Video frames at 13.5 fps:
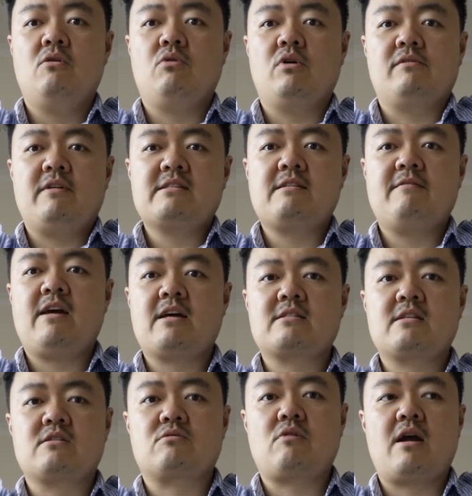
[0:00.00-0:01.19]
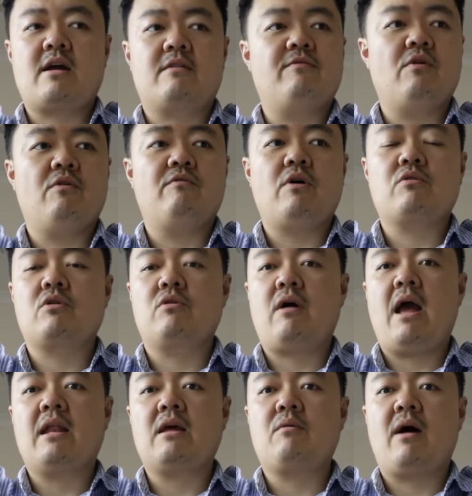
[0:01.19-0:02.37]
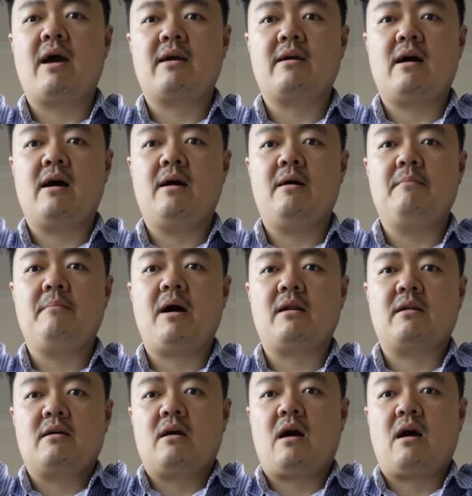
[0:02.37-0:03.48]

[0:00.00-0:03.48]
Well, the V7X is great for vocal anyway, um, but